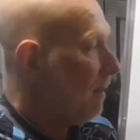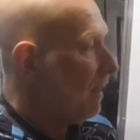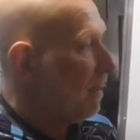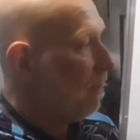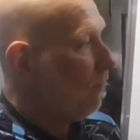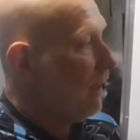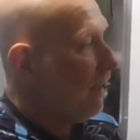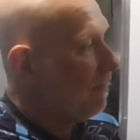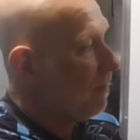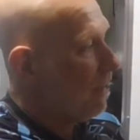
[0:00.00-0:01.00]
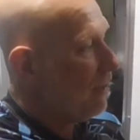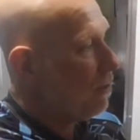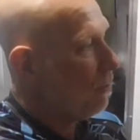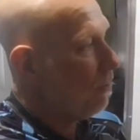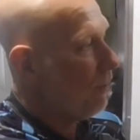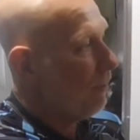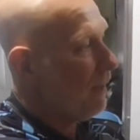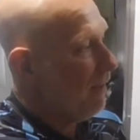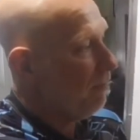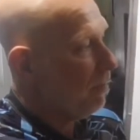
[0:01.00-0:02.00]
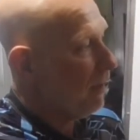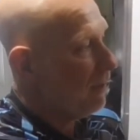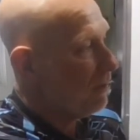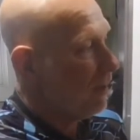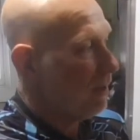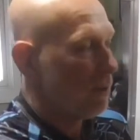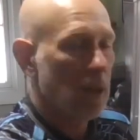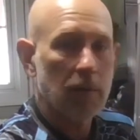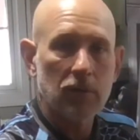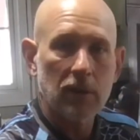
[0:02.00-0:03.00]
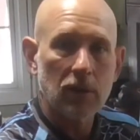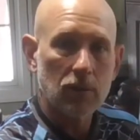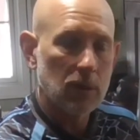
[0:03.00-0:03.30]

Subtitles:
And then we have to make sure that we have players that are covering those